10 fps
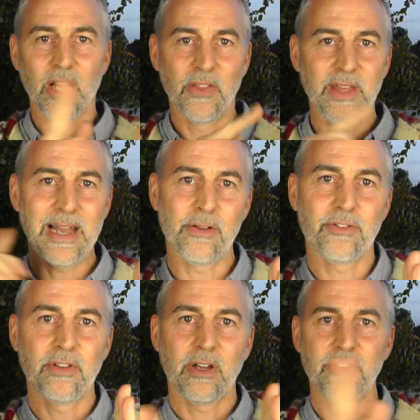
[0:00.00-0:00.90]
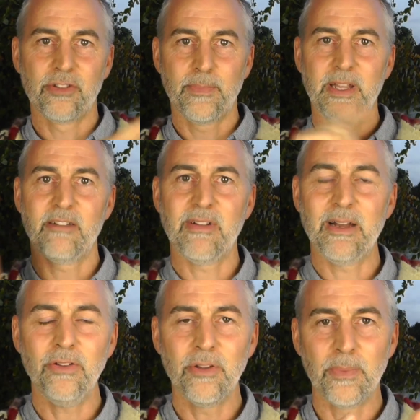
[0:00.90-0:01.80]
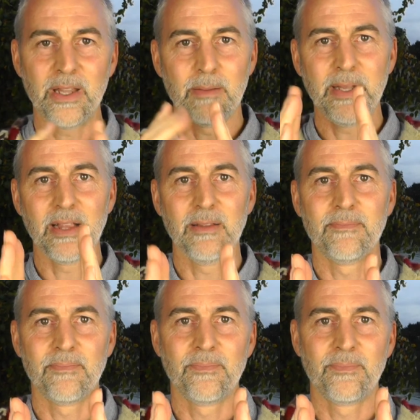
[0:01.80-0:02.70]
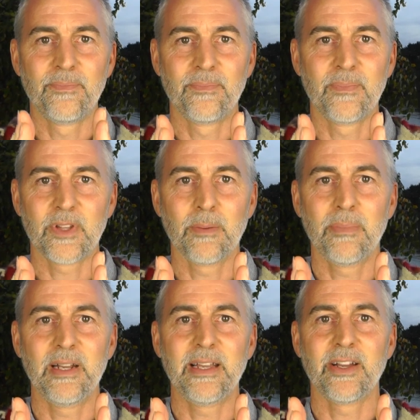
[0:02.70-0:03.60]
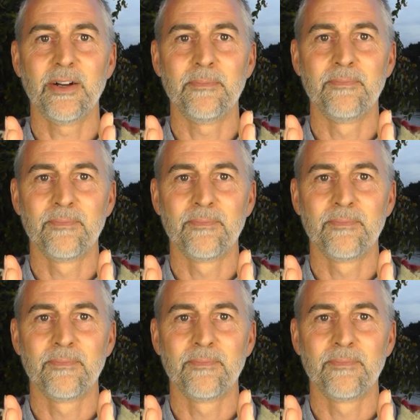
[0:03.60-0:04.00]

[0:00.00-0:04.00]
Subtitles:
The outside spinning round, but in the middle, completely calm.